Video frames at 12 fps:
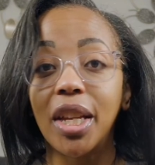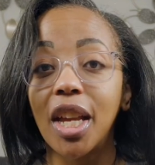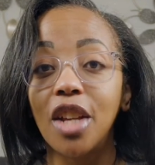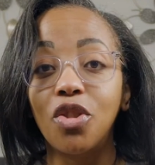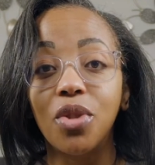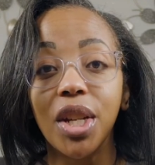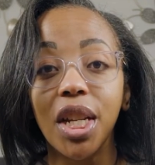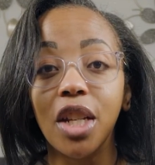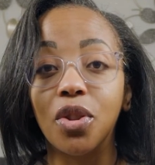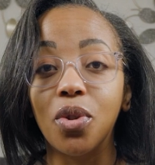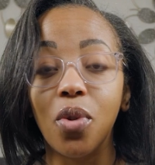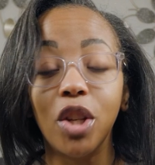Kindred
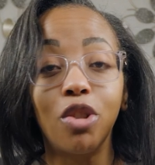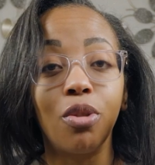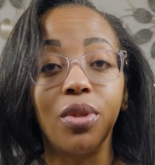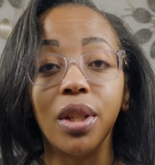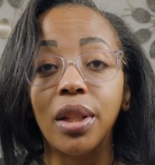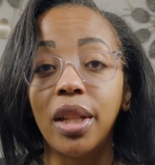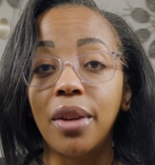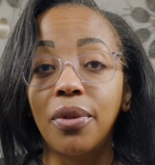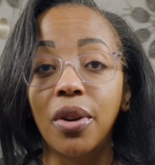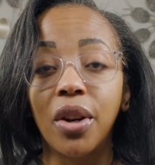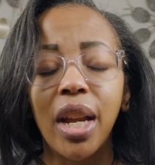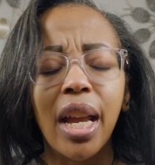is going to
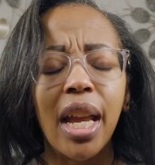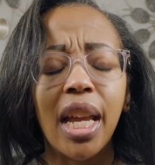deliver